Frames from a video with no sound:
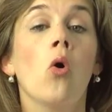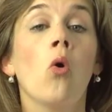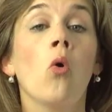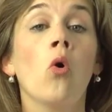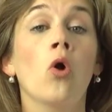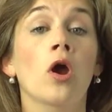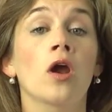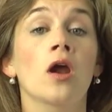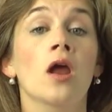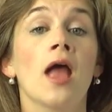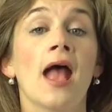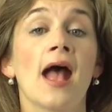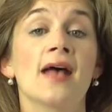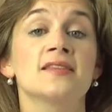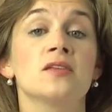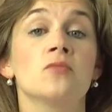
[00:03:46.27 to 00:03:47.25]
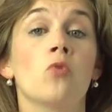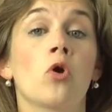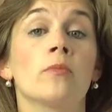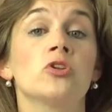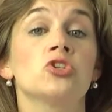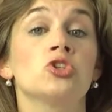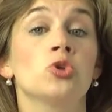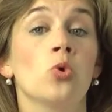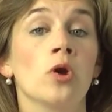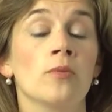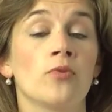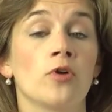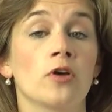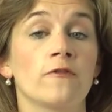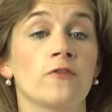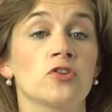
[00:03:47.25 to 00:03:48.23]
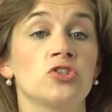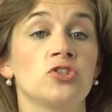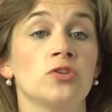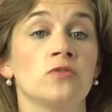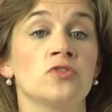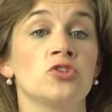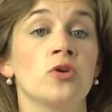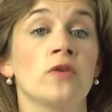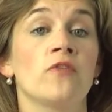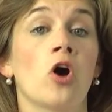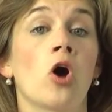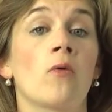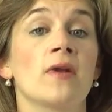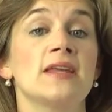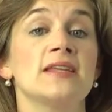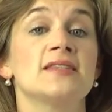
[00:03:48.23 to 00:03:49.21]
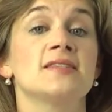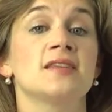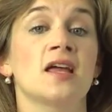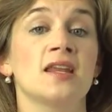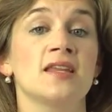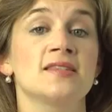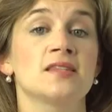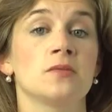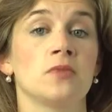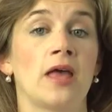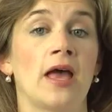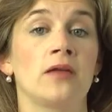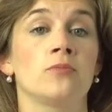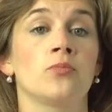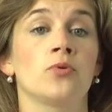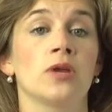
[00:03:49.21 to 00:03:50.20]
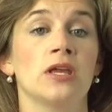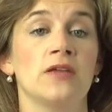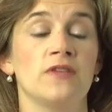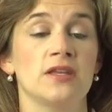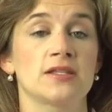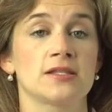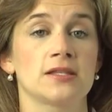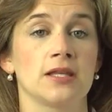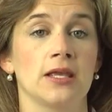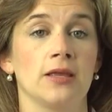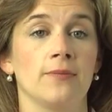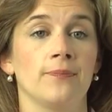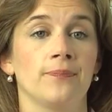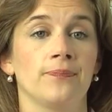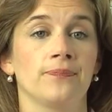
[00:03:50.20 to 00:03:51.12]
or as a more mature book for students who have already studied some Latin previously.